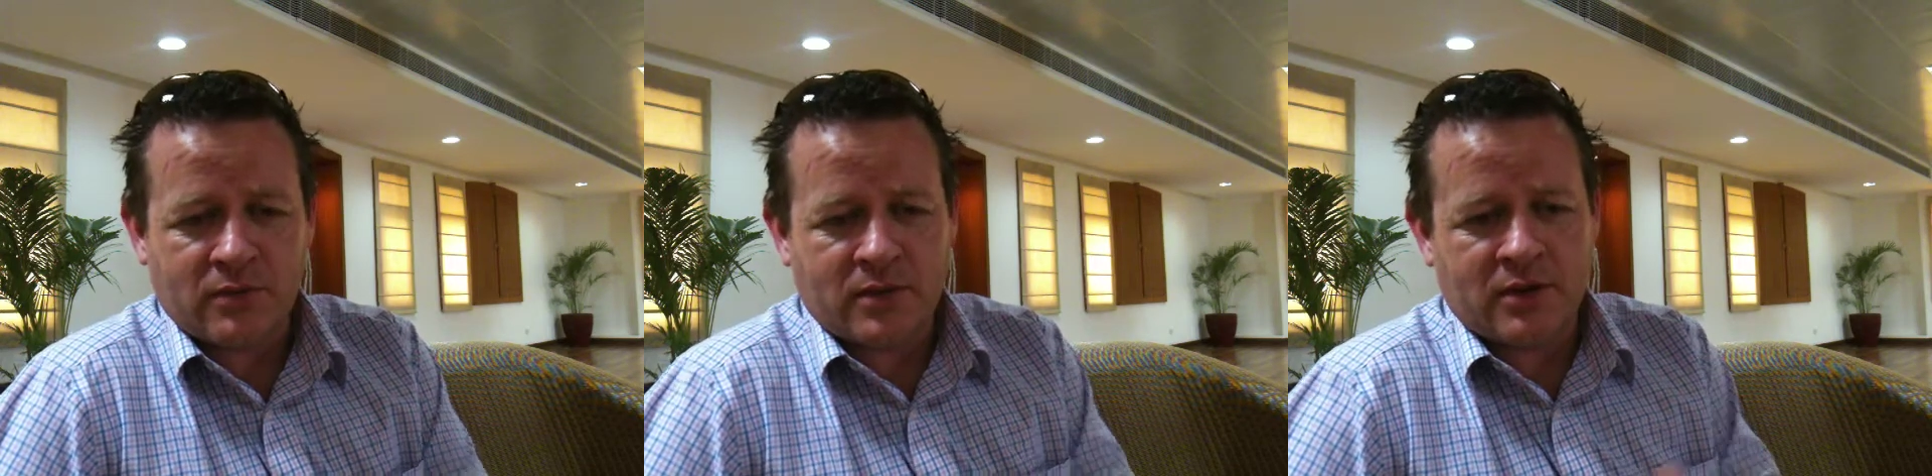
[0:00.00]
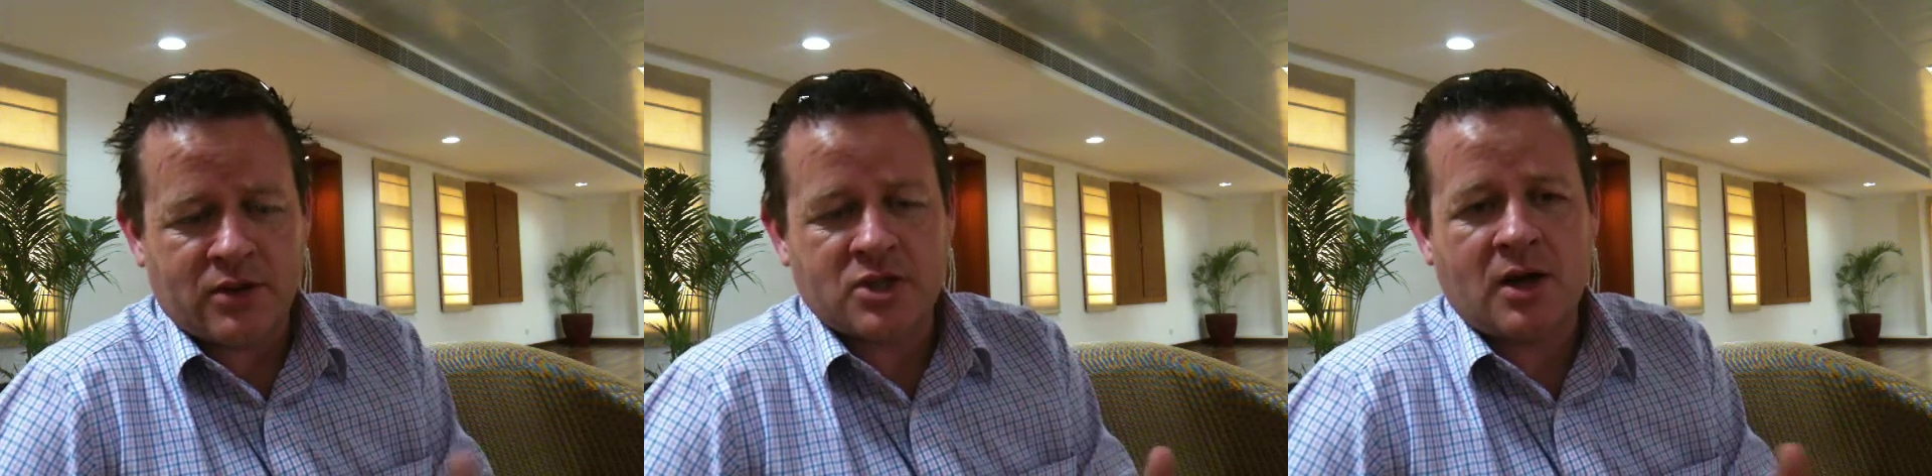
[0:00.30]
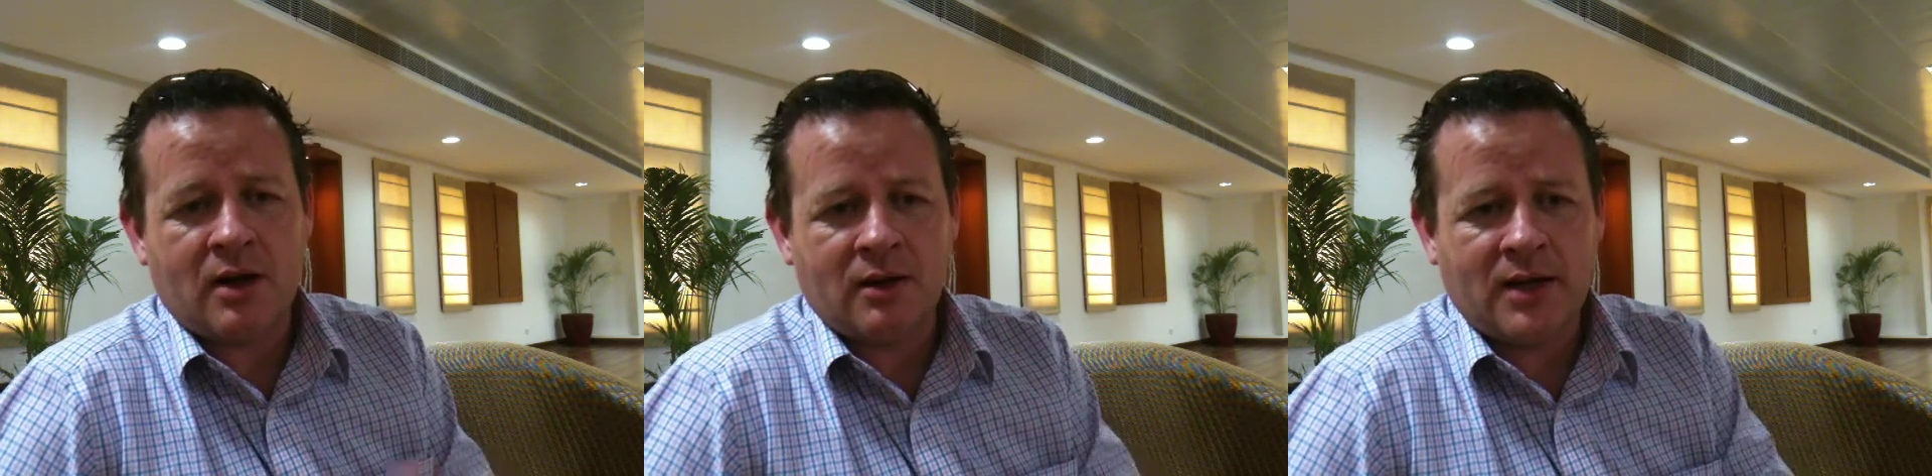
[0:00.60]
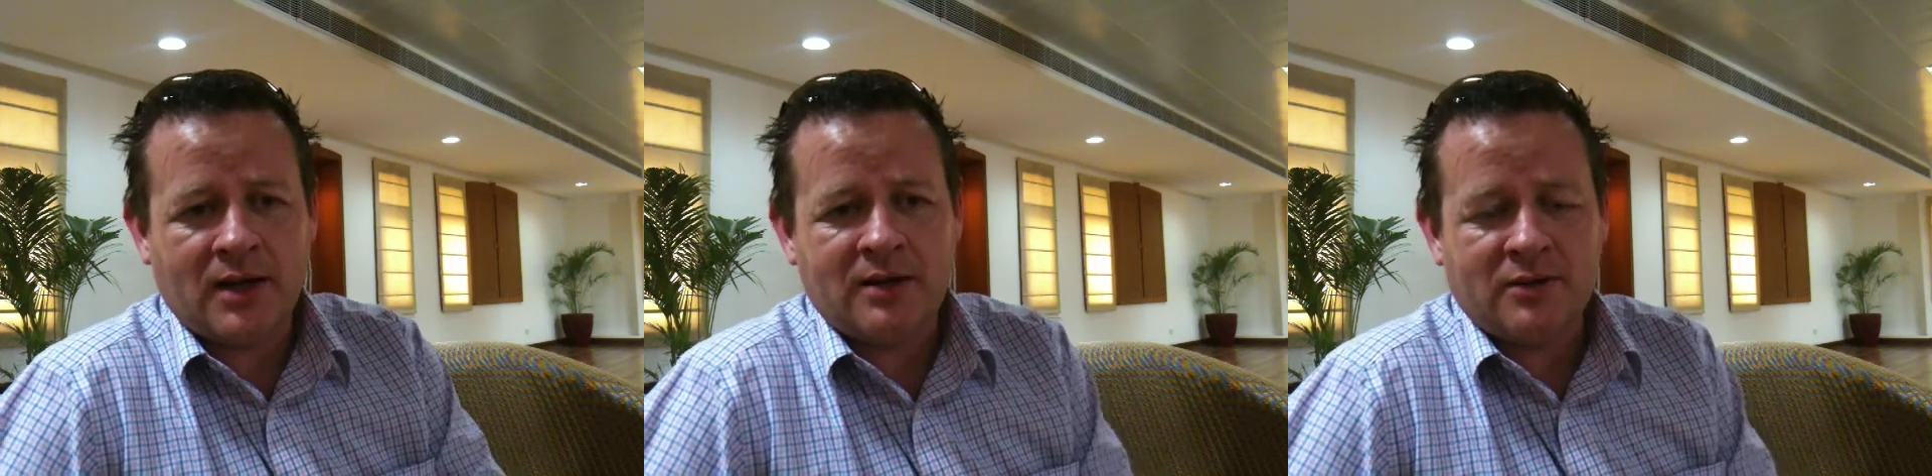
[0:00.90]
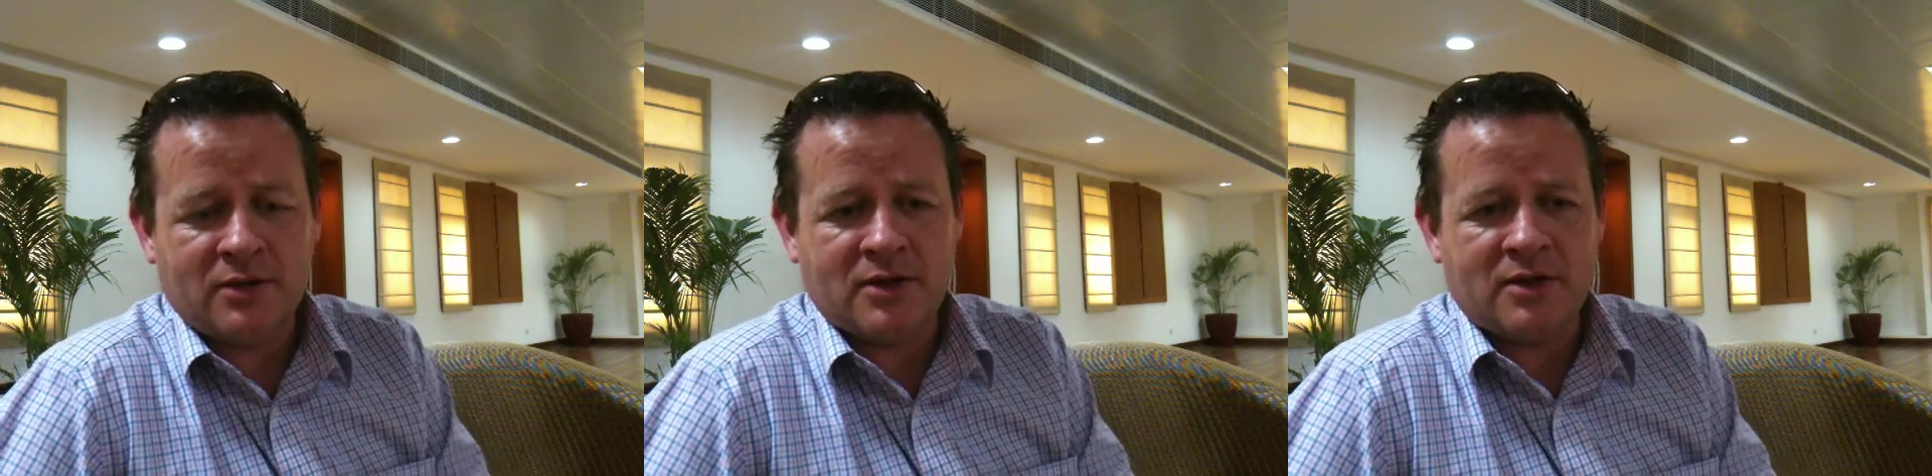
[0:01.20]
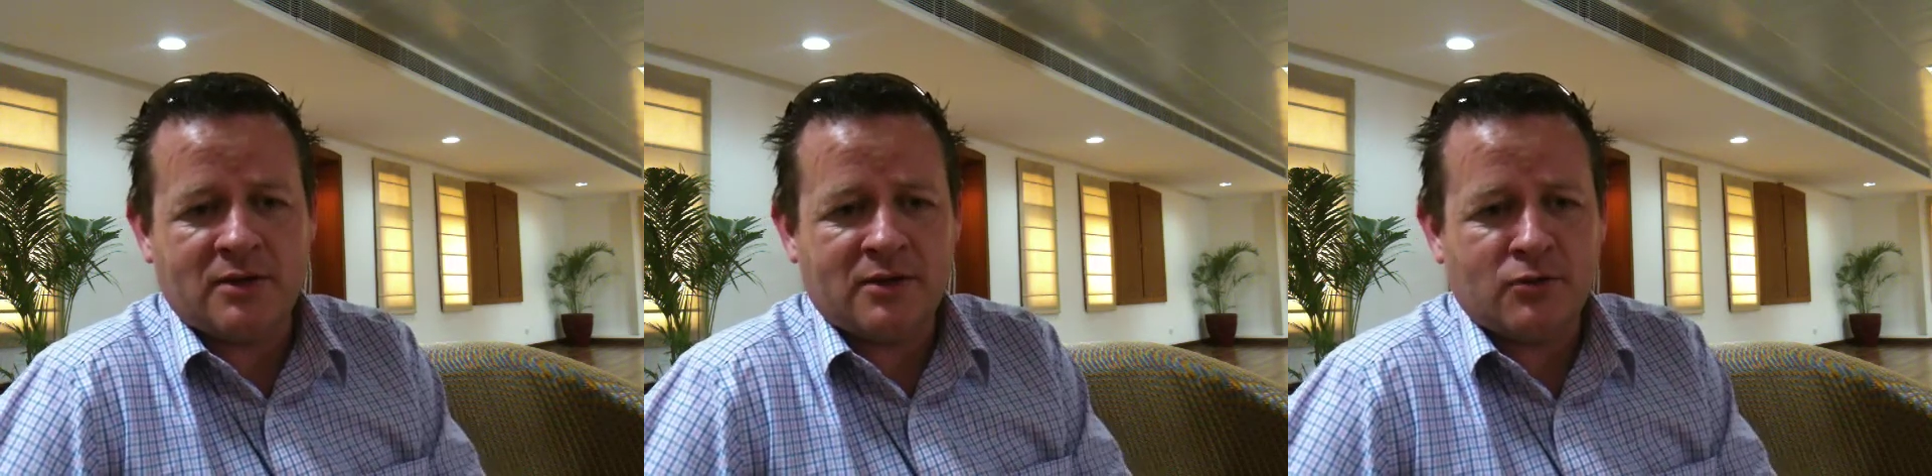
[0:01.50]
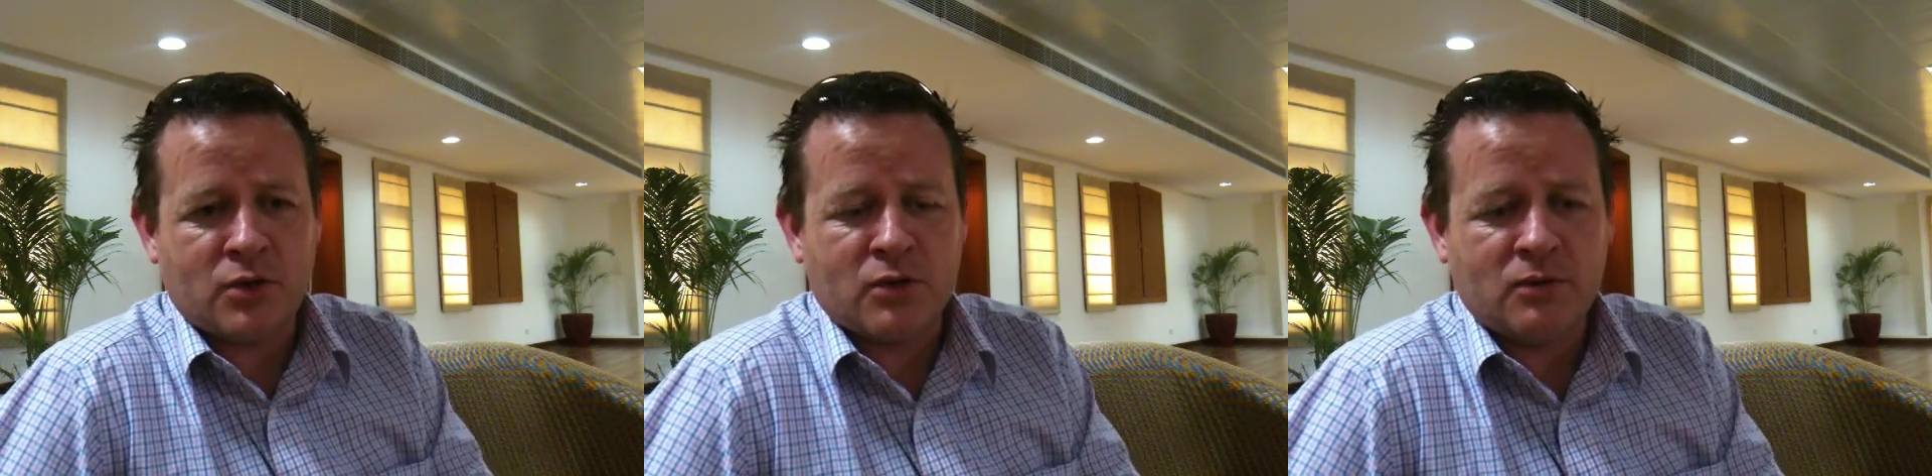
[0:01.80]
at the start line, the
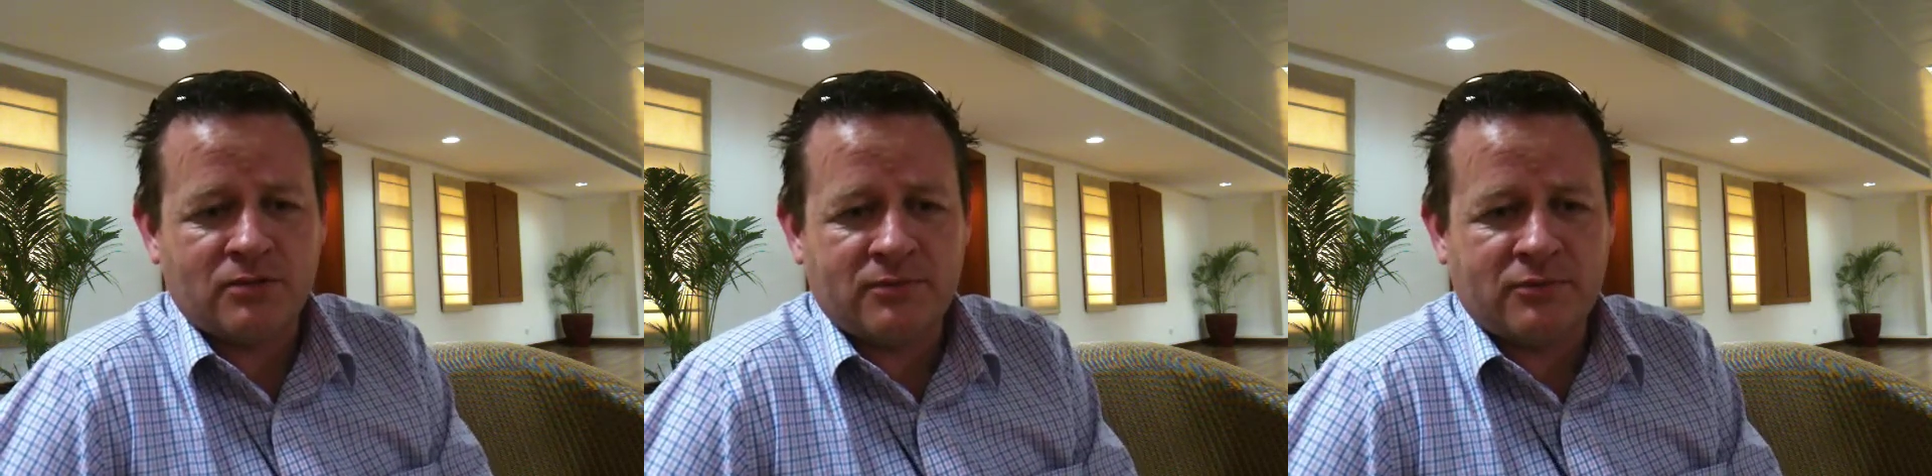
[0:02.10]
real